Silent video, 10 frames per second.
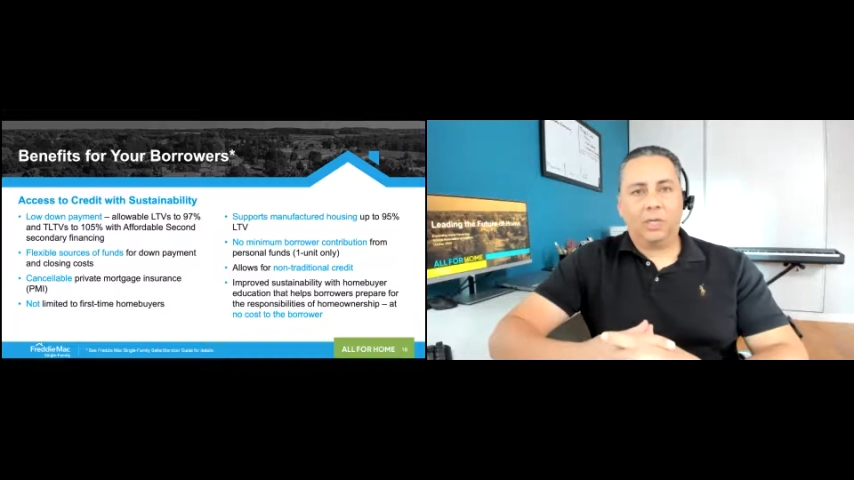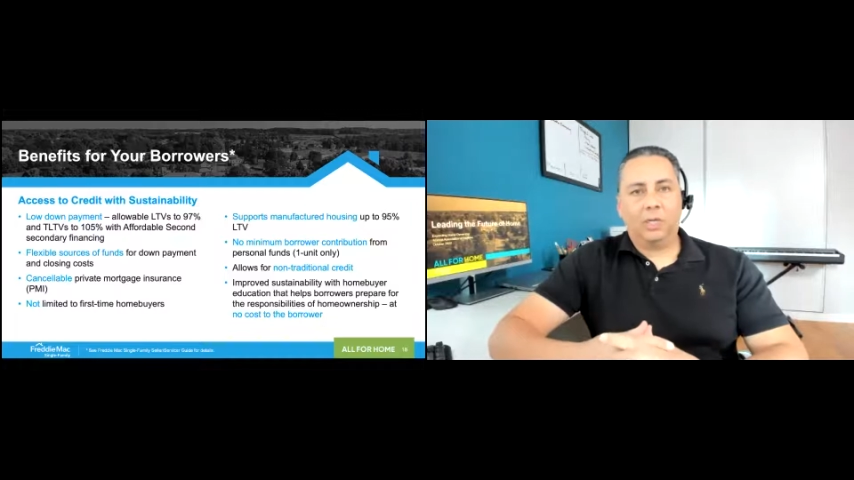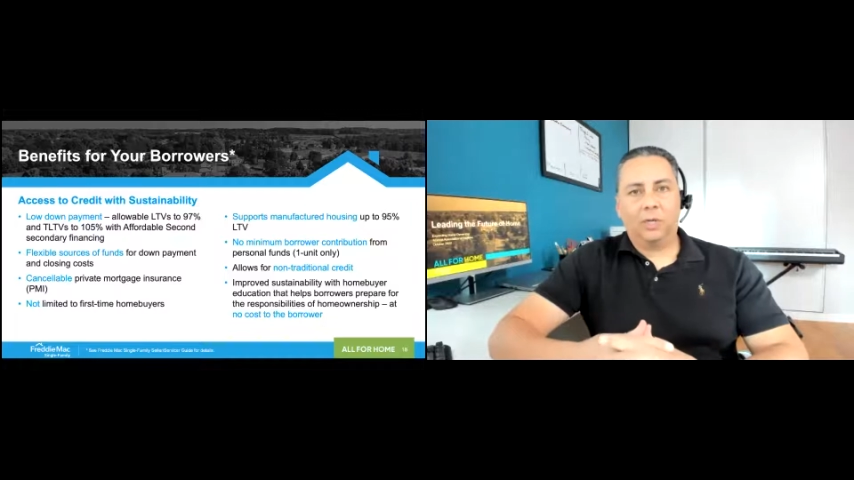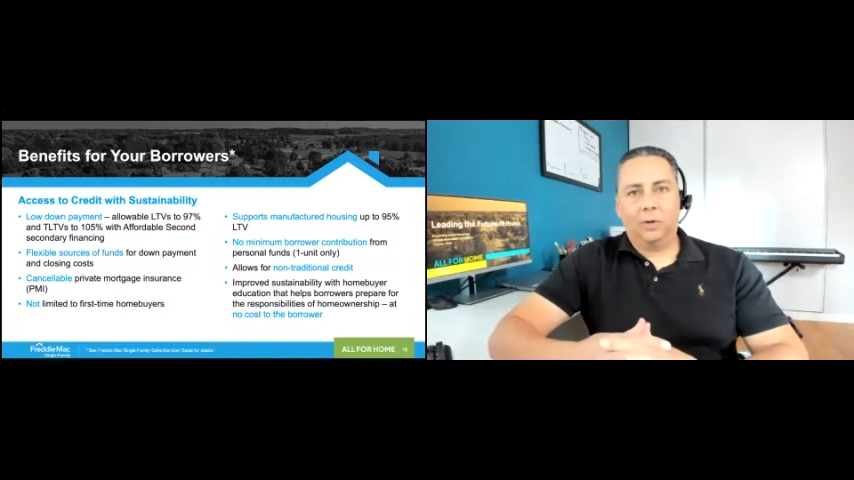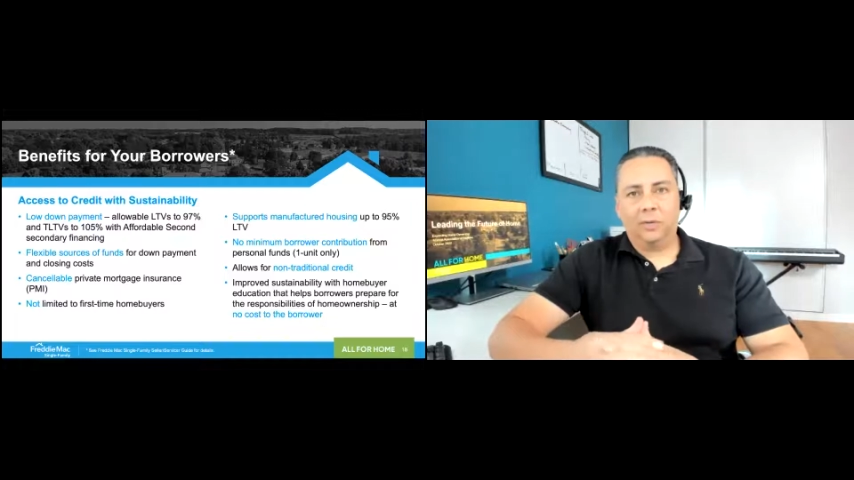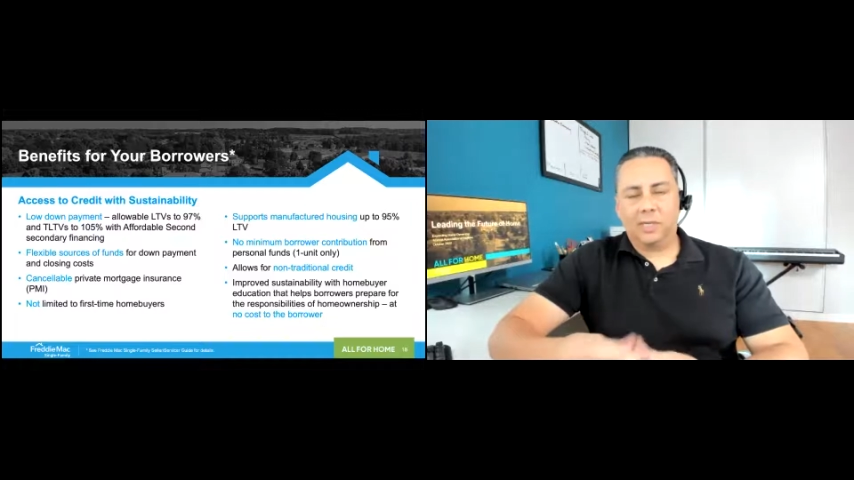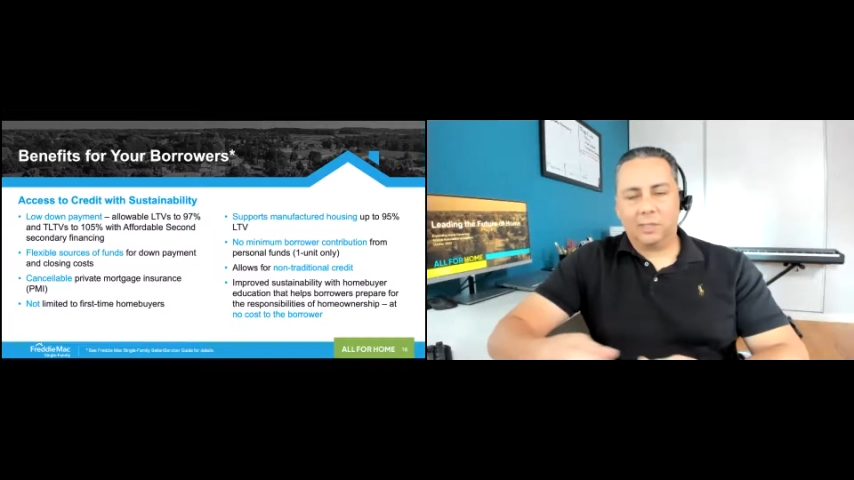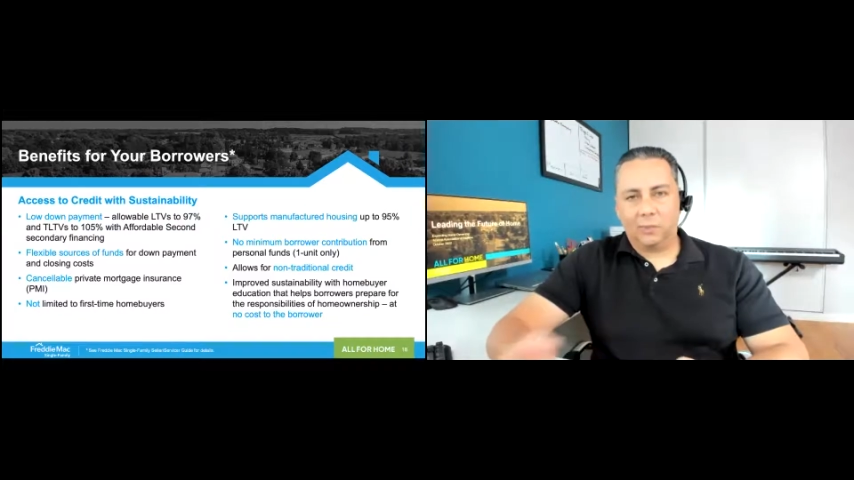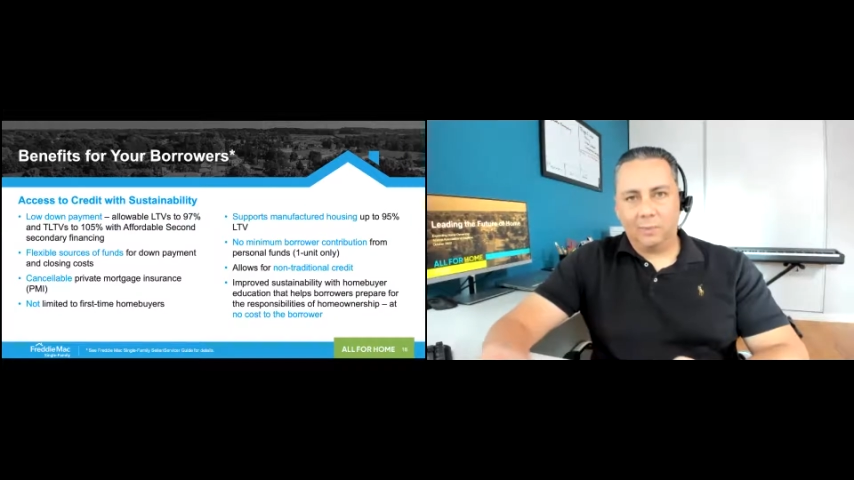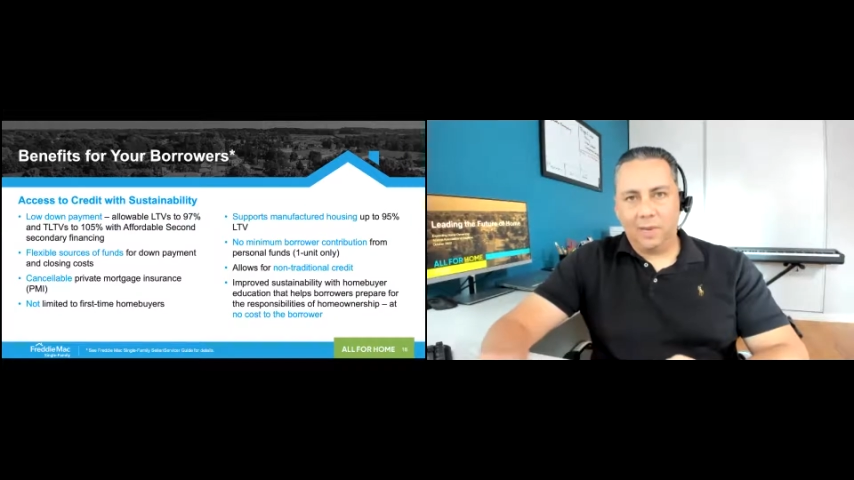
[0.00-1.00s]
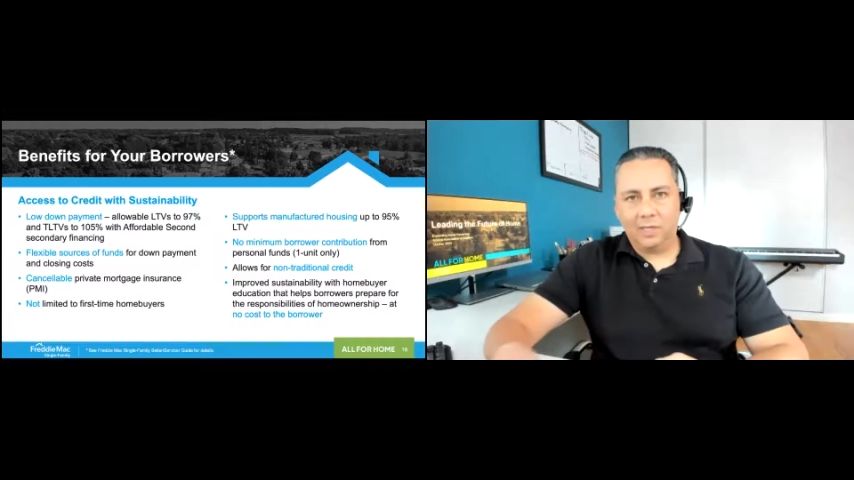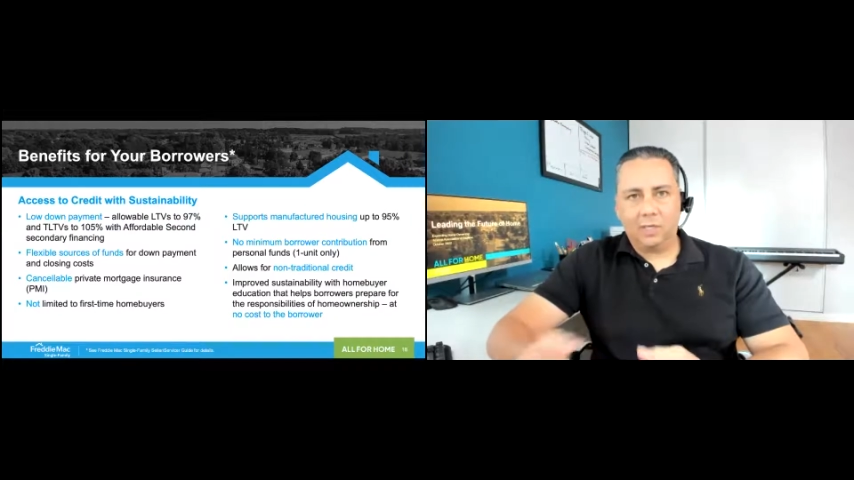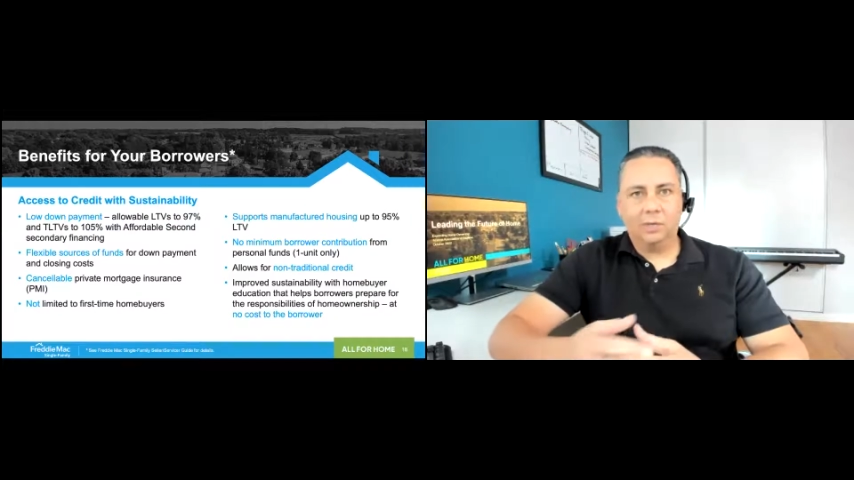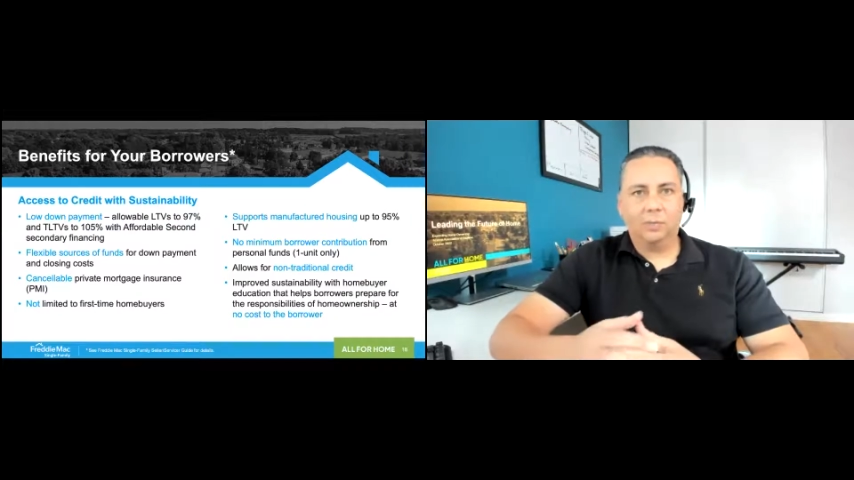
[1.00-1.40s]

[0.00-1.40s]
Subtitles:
insurance, as we mentioned,